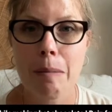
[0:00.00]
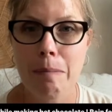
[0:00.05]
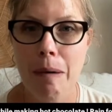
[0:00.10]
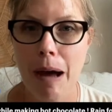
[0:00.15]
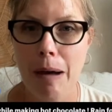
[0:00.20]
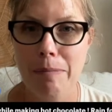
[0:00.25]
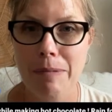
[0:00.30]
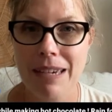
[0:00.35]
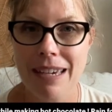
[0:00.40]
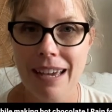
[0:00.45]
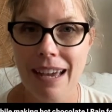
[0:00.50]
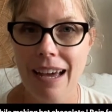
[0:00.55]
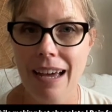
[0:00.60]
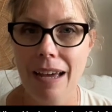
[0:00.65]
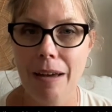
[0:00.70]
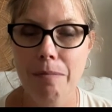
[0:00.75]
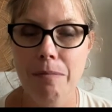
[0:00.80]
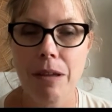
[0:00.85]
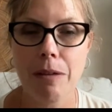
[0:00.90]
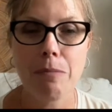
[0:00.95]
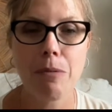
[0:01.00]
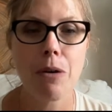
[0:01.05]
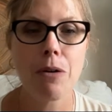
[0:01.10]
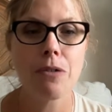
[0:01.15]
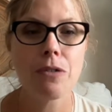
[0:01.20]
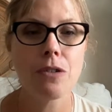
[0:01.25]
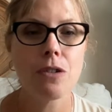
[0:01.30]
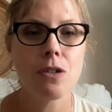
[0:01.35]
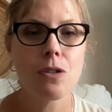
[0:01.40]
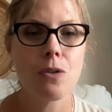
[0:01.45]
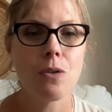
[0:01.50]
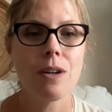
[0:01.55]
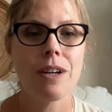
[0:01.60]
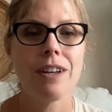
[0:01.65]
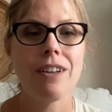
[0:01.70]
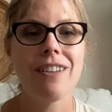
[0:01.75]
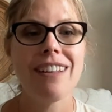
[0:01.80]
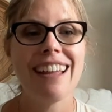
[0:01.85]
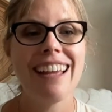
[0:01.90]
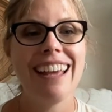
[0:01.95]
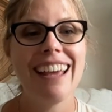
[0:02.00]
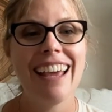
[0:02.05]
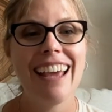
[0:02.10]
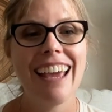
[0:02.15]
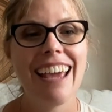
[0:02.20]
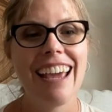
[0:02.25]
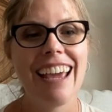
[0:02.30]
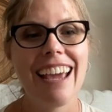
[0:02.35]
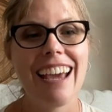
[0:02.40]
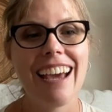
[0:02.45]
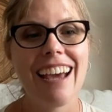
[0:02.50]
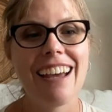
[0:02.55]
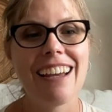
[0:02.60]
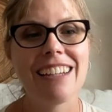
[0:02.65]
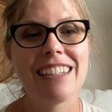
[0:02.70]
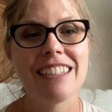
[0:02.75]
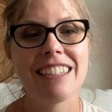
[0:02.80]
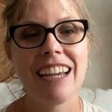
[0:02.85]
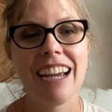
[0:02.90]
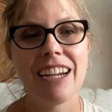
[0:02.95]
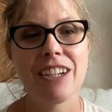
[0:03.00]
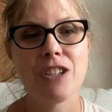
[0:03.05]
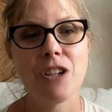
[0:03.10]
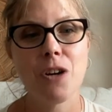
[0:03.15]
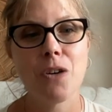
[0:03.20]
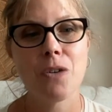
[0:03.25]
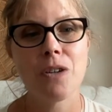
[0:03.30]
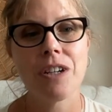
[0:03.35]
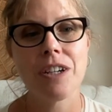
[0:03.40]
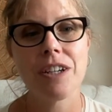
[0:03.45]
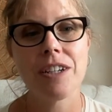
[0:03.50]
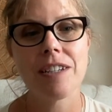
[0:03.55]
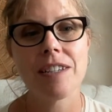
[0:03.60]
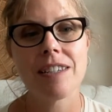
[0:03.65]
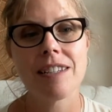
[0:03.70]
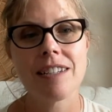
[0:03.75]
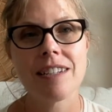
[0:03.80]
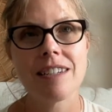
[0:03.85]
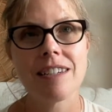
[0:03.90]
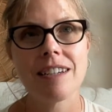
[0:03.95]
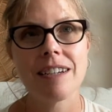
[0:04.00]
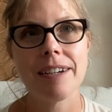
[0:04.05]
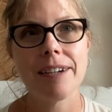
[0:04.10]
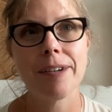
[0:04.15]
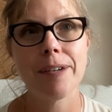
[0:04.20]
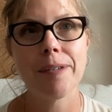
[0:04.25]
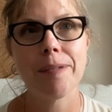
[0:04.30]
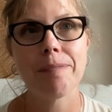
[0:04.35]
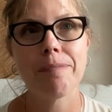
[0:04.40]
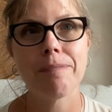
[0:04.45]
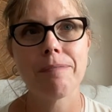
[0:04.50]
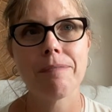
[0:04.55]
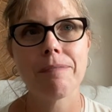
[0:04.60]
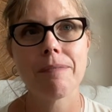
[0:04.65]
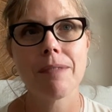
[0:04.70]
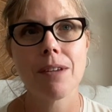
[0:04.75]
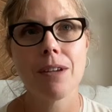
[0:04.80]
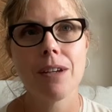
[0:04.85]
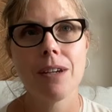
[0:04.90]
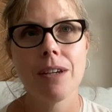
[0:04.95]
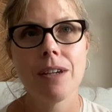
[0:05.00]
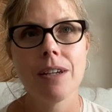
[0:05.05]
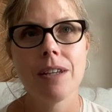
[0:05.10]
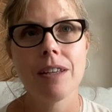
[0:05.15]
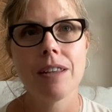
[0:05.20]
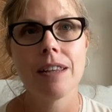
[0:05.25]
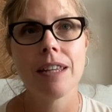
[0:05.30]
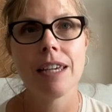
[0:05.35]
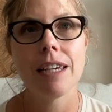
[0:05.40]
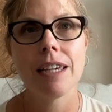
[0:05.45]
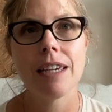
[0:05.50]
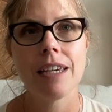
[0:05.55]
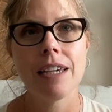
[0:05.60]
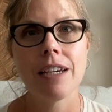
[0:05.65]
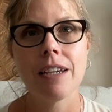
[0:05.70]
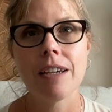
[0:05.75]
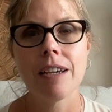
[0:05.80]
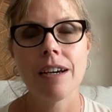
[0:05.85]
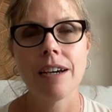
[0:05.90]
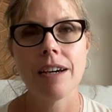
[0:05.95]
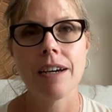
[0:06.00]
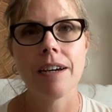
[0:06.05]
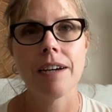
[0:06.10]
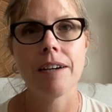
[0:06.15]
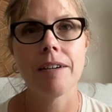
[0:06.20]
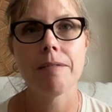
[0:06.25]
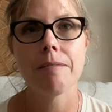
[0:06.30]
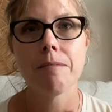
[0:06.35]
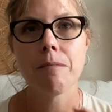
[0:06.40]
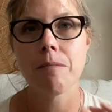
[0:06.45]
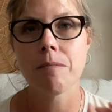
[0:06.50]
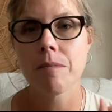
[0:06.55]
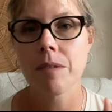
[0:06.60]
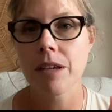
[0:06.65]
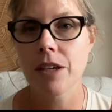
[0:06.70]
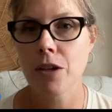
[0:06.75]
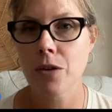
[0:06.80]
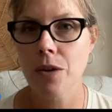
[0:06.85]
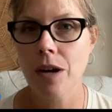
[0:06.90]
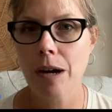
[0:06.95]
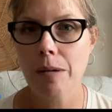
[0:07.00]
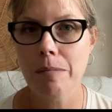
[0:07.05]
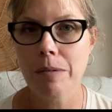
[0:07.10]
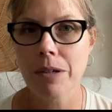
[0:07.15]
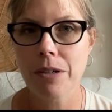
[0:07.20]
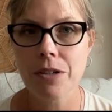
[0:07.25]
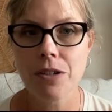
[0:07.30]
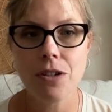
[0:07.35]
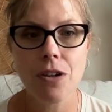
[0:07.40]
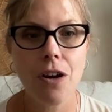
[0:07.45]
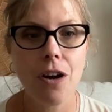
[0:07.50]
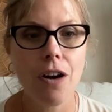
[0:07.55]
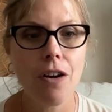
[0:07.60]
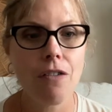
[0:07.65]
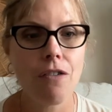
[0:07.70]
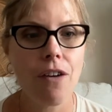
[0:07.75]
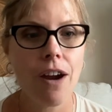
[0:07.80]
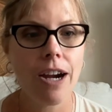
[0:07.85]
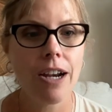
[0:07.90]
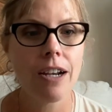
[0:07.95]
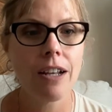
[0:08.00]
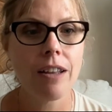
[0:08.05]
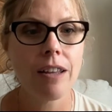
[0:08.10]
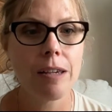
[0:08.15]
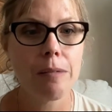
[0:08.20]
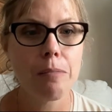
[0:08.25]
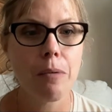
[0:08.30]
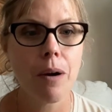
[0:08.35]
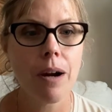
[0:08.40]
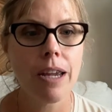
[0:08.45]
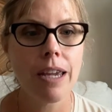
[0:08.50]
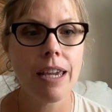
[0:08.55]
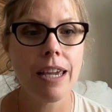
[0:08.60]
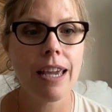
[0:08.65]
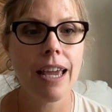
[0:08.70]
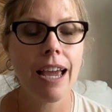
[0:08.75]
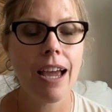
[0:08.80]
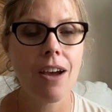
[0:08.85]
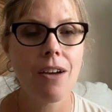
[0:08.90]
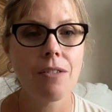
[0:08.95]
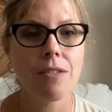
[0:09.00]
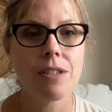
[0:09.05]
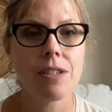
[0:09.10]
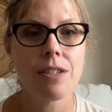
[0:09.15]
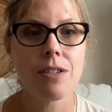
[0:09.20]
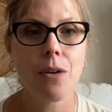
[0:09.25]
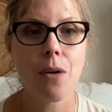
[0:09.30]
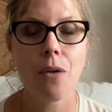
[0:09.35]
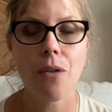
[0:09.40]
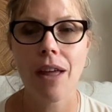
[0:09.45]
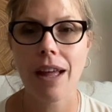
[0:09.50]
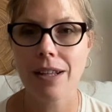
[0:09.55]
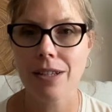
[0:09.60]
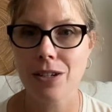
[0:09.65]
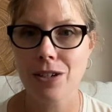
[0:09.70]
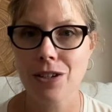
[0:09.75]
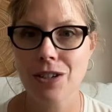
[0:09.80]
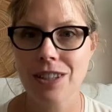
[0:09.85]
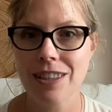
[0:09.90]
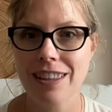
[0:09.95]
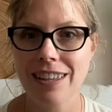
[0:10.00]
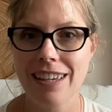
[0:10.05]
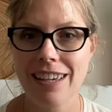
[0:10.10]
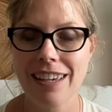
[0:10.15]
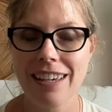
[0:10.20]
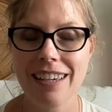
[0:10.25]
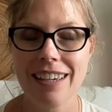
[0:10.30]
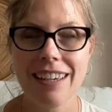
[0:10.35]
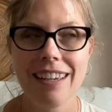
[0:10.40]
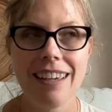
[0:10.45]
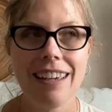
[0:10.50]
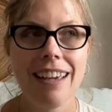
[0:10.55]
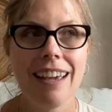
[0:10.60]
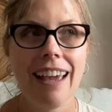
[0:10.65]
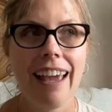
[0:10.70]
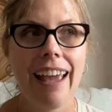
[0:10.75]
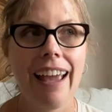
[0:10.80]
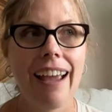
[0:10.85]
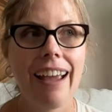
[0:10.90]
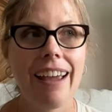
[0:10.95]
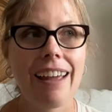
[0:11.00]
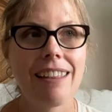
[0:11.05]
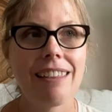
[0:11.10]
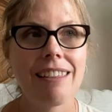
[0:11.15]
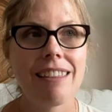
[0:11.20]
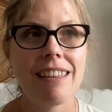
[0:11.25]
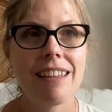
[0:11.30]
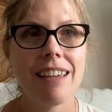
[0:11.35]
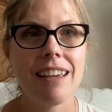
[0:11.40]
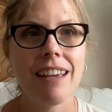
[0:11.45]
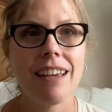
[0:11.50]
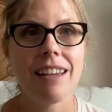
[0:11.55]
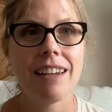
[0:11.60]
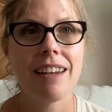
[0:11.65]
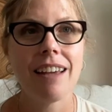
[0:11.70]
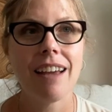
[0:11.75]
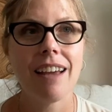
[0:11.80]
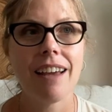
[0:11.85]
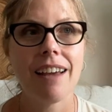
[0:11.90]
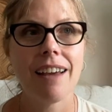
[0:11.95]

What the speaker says: popping up. They broke the soil. And I noticed the cucumbers are finally breaking out. So that's a good thing. And then